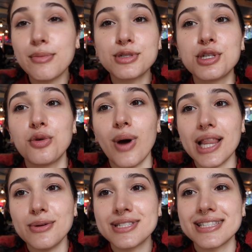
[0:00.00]
Number two,
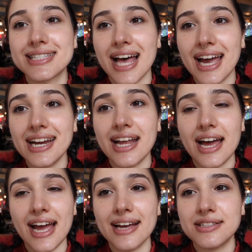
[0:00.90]
while I was inside,
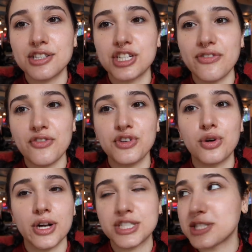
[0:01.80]
I asked the chef a few
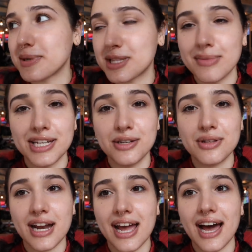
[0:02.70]
questions about the menu
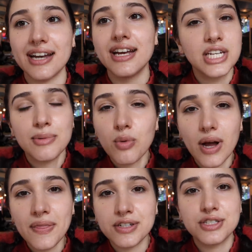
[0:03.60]
that I had. Number
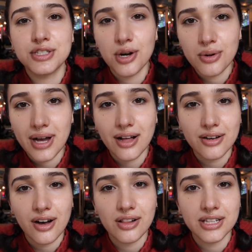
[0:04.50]
one, there's no
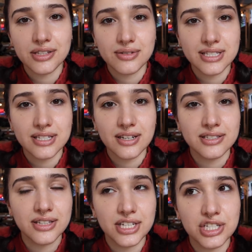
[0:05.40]
alcohol in the red
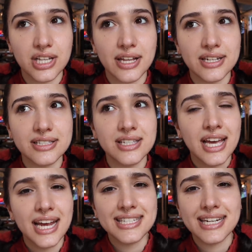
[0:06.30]
sauce on the enchiladas.
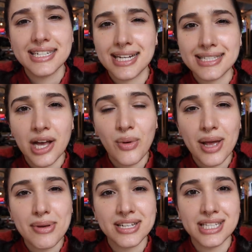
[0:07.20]
He said it tastes that
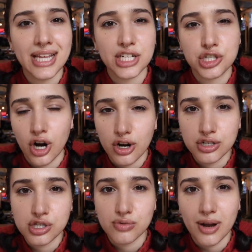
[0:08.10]
way because he like
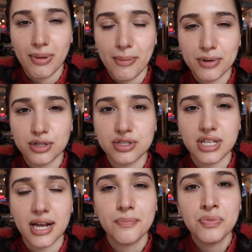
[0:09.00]
chars the red peppers like